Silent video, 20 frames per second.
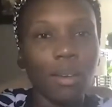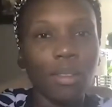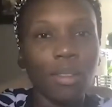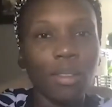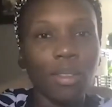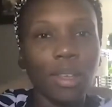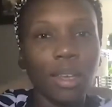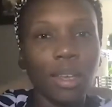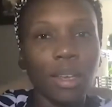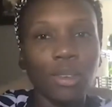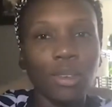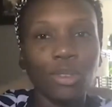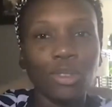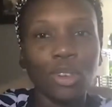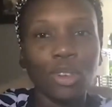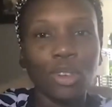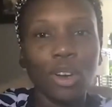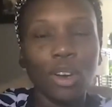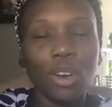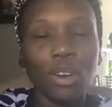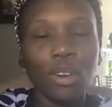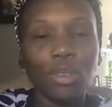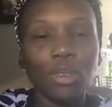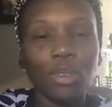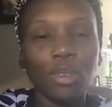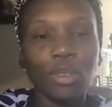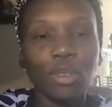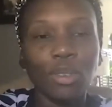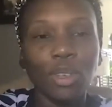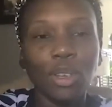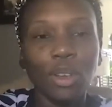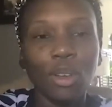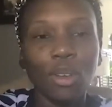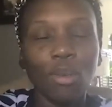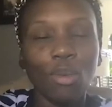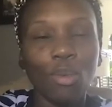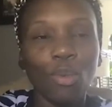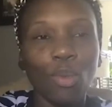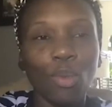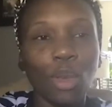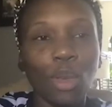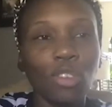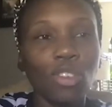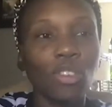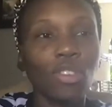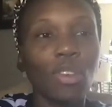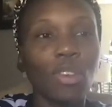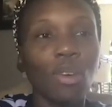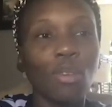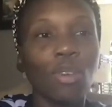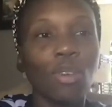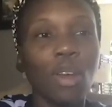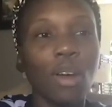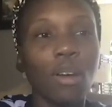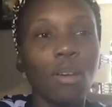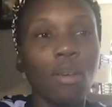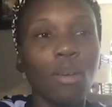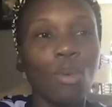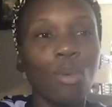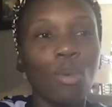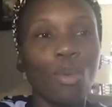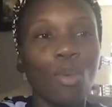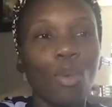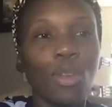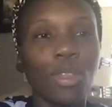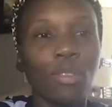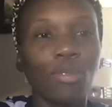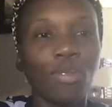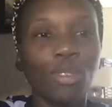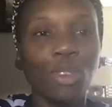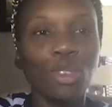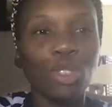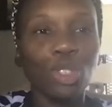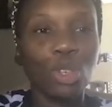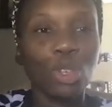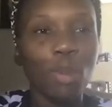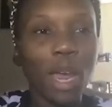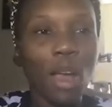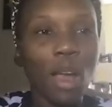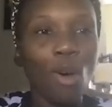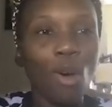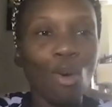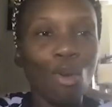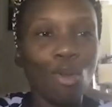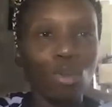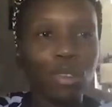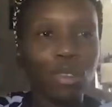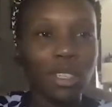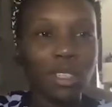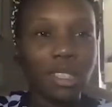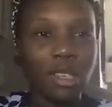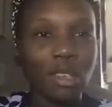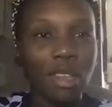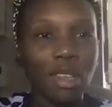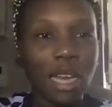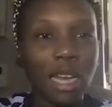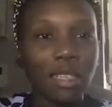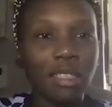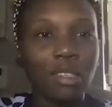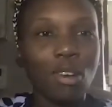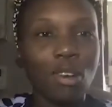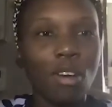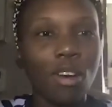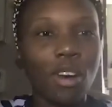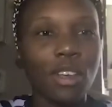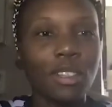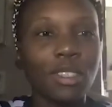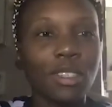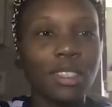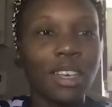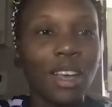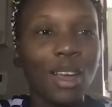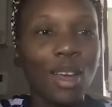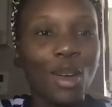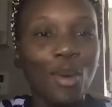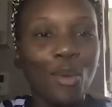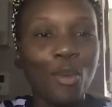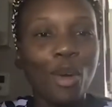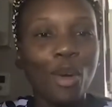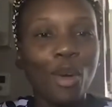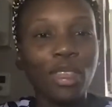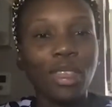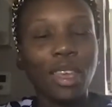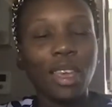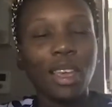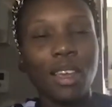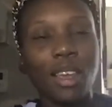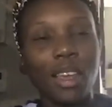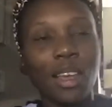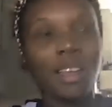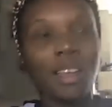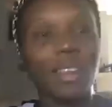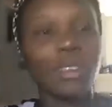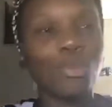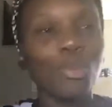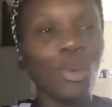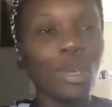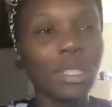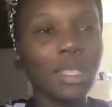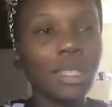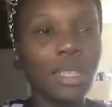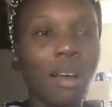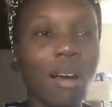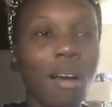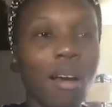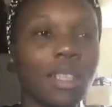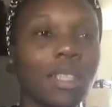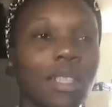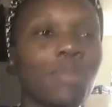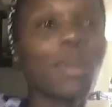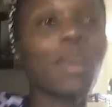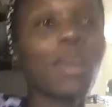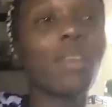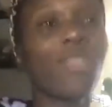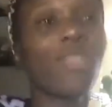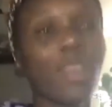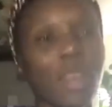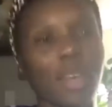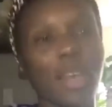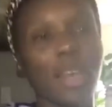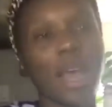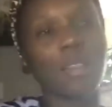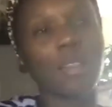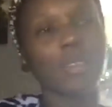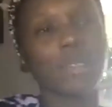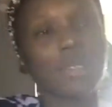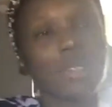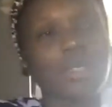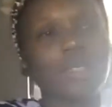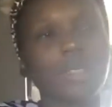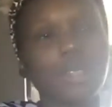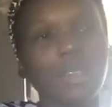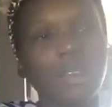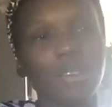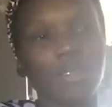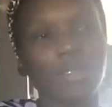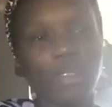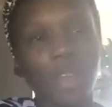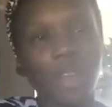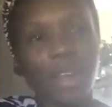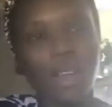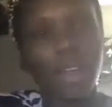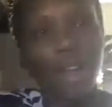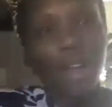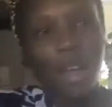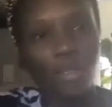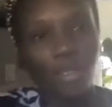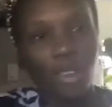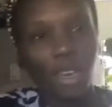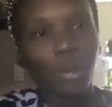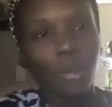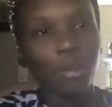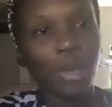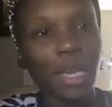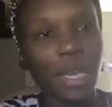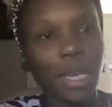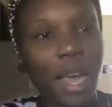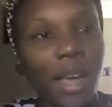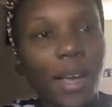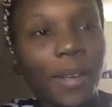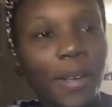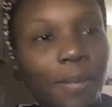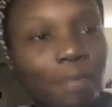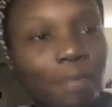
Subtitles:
things are, we just don't know what the future may hold. And so that's taught us one thing. What's the cost benefit analysis of an MBA?